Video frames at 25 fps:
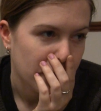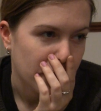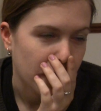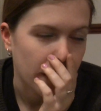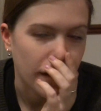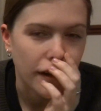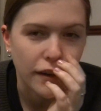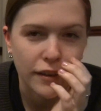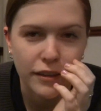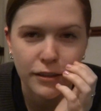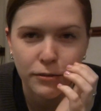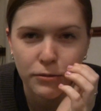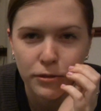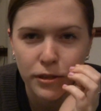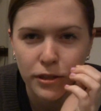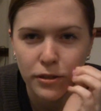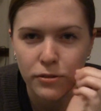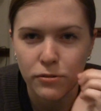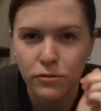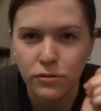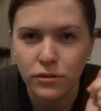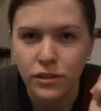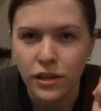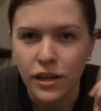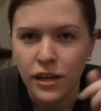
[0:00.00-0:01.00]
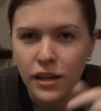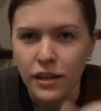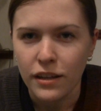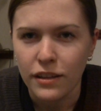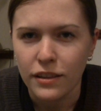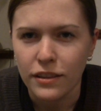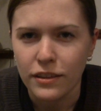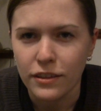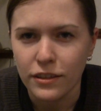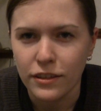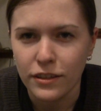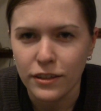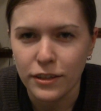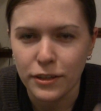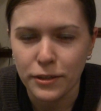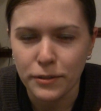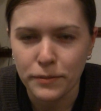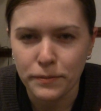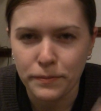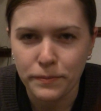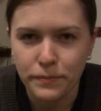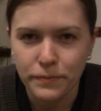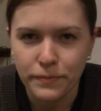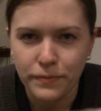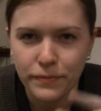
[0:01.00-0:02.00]
I can't think what they're called.
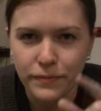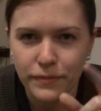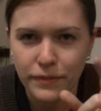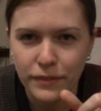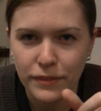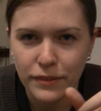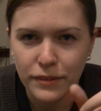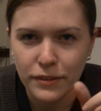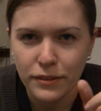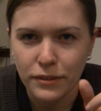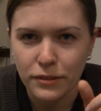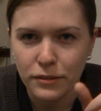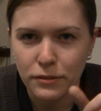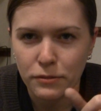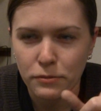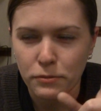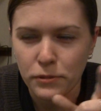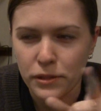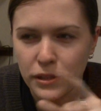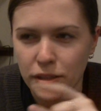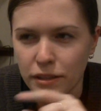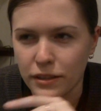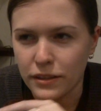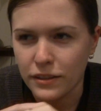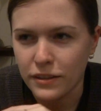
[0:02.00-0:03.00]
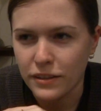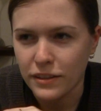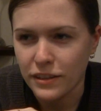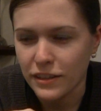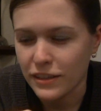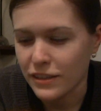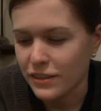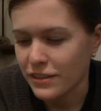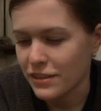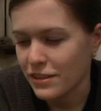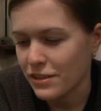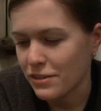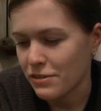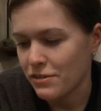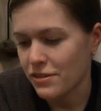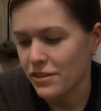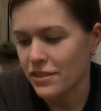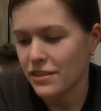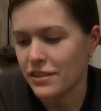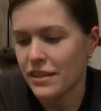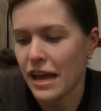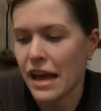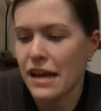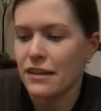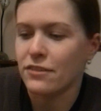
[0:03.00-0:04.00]
The weird things that you
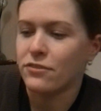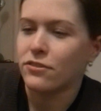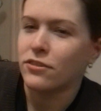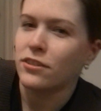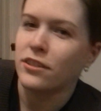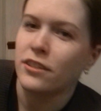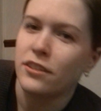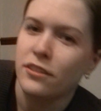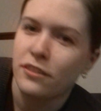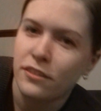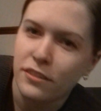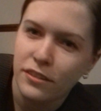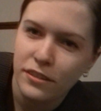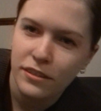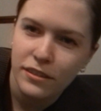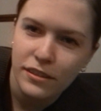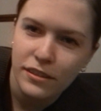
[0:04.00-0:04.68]
just stand on and...